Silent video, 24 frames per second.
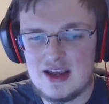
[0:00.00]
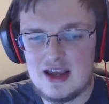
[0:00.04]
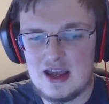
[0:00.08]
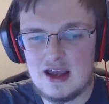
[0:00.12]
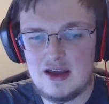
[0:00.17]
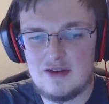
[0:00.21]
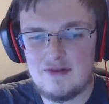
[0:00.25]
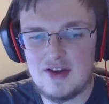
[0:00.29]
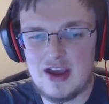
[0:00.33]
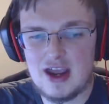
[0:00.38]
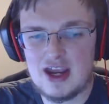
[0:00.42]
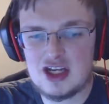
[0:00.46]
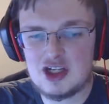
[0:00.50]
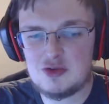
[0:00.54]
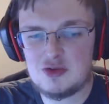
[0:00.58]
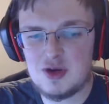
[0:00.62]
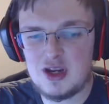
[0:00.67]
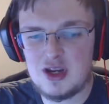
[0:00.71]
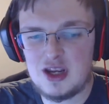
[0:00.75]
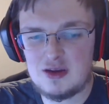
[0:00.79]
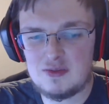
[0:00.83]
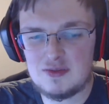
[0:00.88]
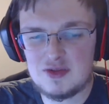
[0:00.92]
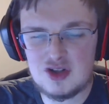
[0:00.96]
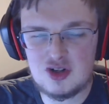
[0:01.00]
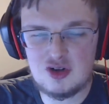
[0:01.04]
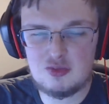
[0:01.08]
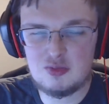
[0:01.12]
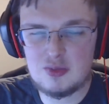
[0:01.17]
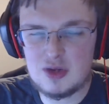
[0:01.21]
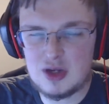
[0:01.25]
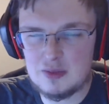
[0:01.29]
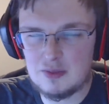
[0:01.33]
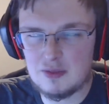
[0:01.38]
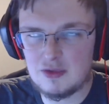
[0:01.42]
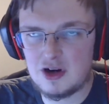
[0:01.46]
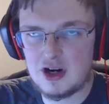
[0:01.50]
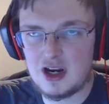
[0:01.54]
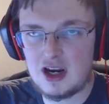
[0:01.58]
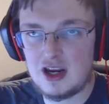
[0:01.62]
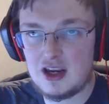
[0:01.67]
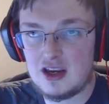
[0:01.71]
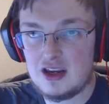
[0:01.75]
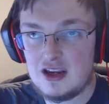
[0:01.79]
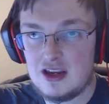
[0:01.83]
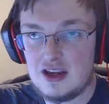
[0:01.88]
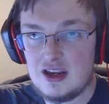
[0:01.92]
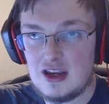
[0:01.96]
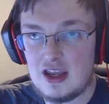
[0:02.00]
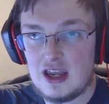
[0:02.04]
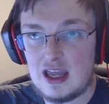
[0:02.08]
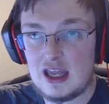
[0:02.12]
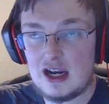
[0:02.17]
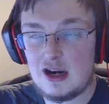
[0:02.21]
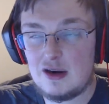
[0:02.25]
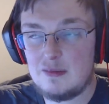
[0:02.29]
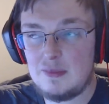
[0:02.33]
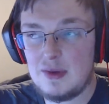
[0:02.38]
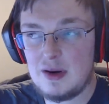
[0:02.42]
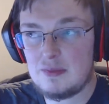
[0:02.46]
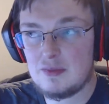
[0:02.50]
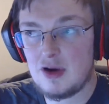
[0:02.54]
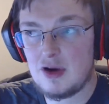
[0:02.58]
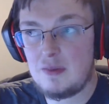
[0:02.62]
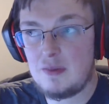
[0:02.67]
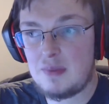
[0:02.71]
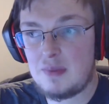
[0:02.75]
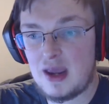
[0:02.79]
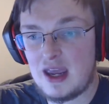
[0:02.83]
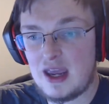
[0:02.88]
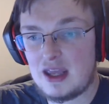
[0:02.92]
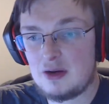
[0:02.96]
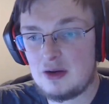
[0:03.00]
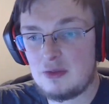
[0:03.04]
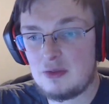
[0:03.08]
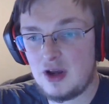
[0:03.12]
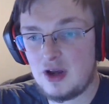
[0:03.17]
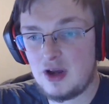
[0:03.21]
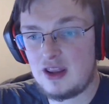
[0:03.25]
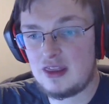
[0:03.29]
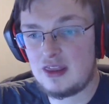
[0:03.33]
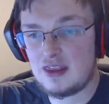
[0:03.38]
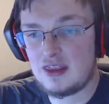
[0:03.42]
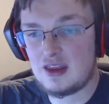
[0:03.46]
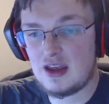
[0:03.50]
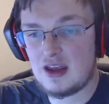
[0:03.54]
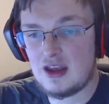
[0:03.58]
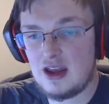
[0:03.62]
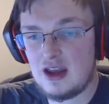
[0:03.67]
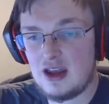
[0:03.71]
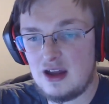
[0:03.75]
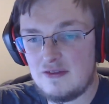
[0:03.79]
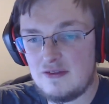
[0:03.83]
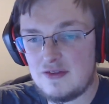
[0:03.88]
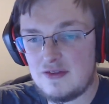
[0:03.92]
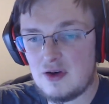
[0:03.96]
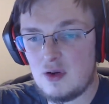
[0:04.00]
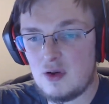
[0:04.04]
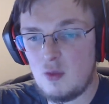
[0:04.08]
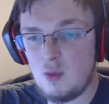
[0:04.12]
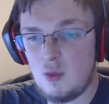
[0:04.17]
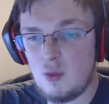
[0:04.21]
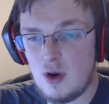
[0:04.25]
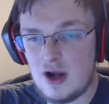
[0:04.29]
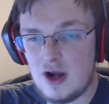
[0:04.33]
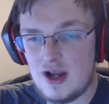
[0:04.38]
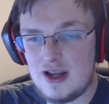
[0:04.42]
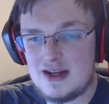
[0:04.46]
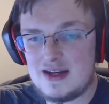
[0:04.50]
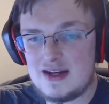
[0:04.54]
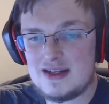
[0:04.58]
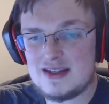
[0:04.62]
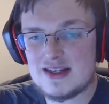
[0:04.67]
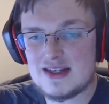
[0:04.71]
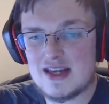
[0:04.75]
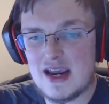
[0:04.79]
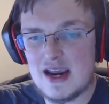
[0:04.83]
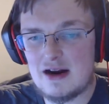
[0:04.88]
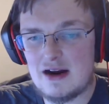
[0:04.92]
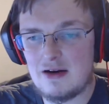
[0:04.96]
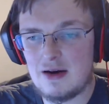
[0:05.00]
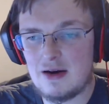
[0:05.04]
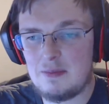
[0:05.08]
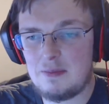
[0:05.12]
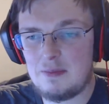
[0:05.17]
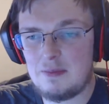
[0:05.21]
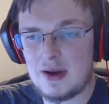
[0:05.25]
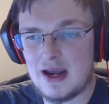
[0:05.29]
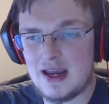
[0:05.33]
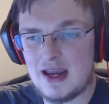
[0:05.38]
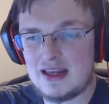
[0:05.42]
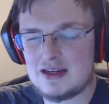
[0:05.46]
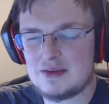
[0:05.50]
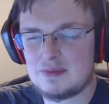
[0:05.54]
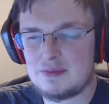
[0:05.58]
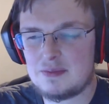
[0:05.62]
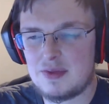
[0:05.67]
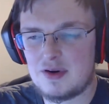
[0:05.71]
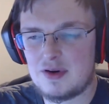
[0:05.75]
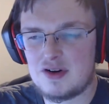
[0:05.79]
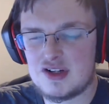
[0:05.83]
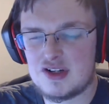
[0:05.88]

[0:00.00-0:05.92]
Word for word: of H B M two memory and a memory bandwidth of one terabyte per